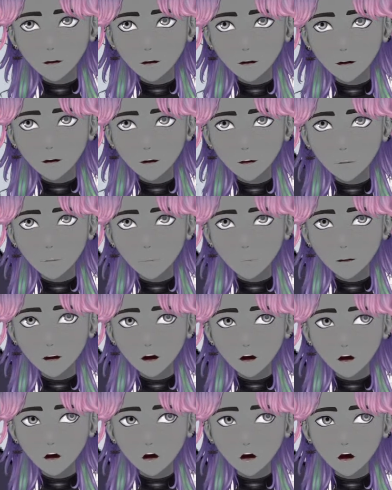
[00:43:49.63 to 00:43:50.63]
Well, the
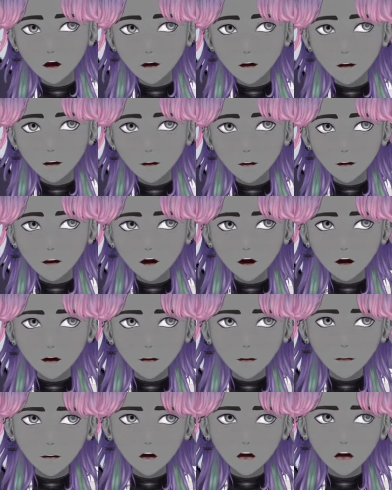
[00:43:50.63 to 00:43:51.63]
hair has like
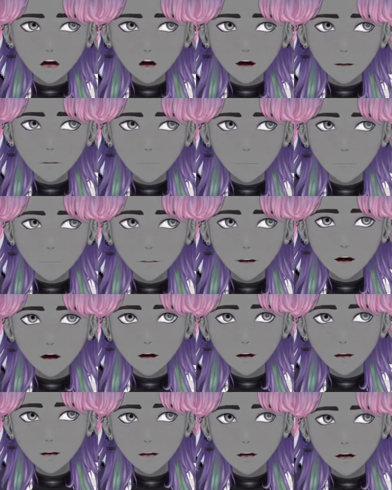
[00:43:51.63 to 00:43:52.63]

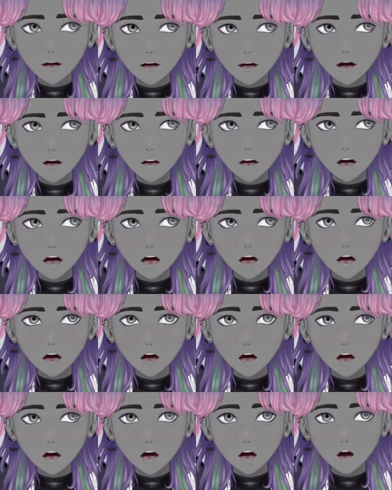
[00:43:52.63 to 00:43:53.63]
mostly like
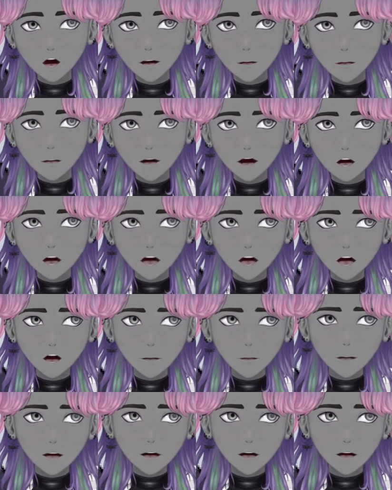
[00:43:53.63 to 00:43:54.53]
most of the